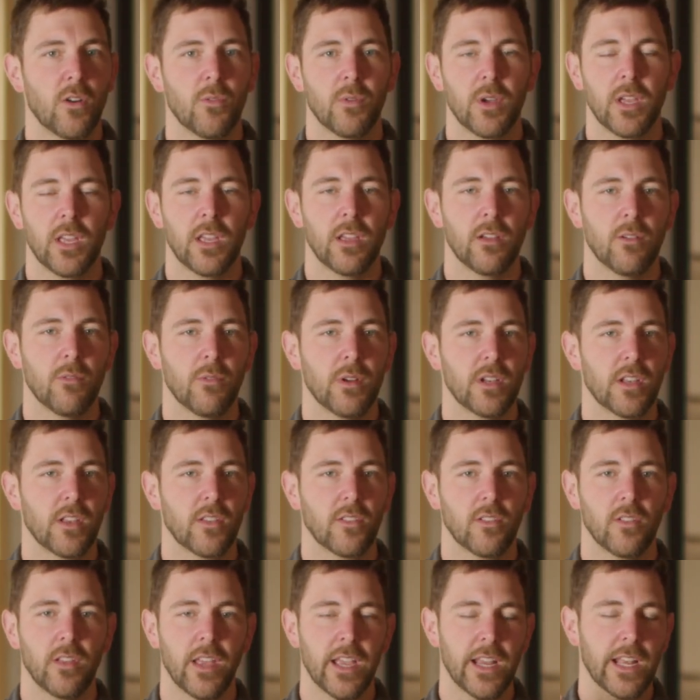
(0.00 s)
we
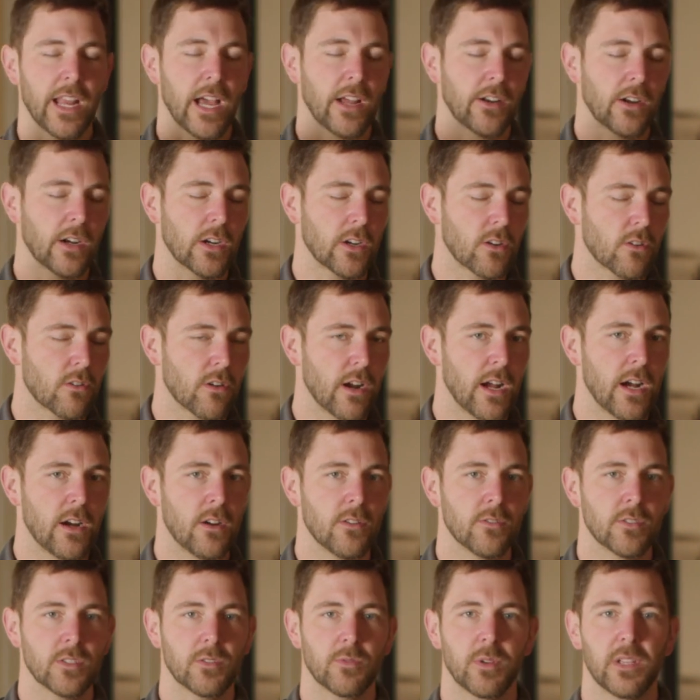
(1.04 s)
just lay down our
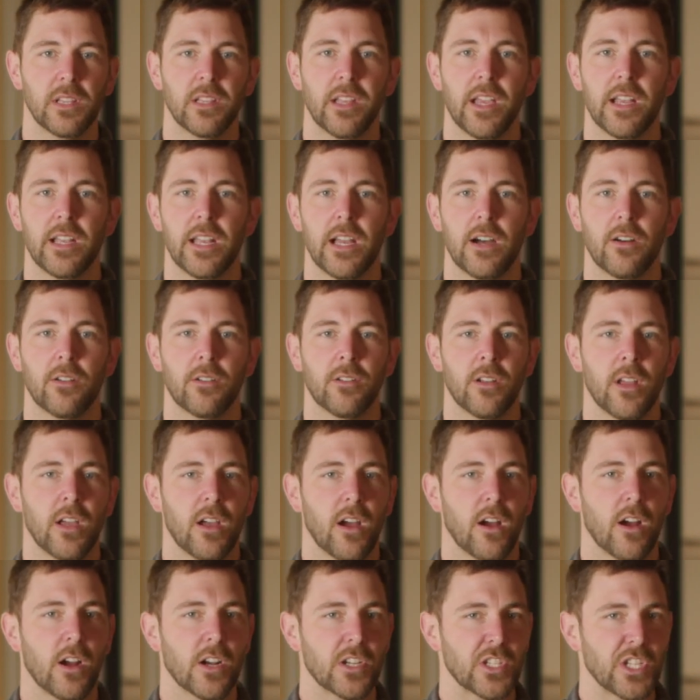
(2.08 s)
crowns, we lay down
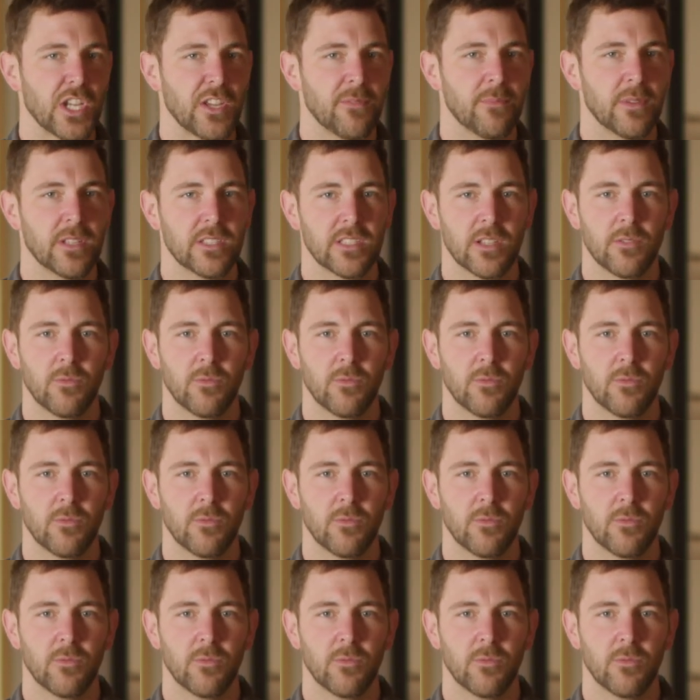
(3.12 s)
our achievements,